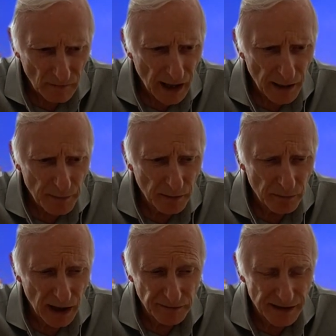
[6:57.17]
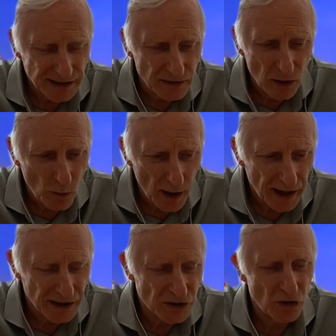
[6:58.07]
um, I, there's no way I
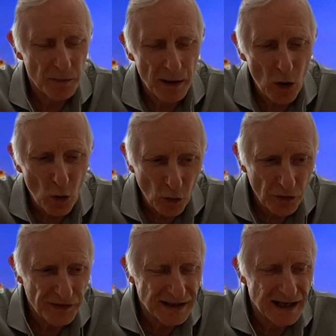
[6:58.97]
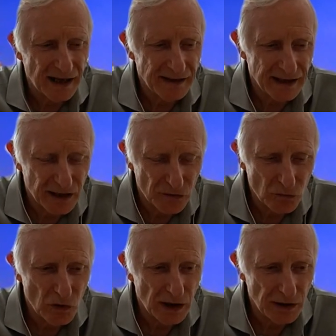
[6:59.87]
can talk about all the things that I think are
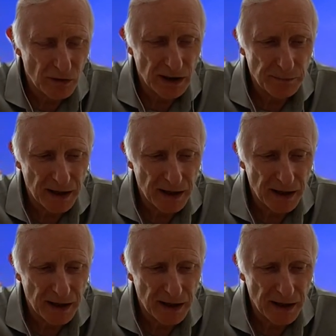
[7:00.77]
really, really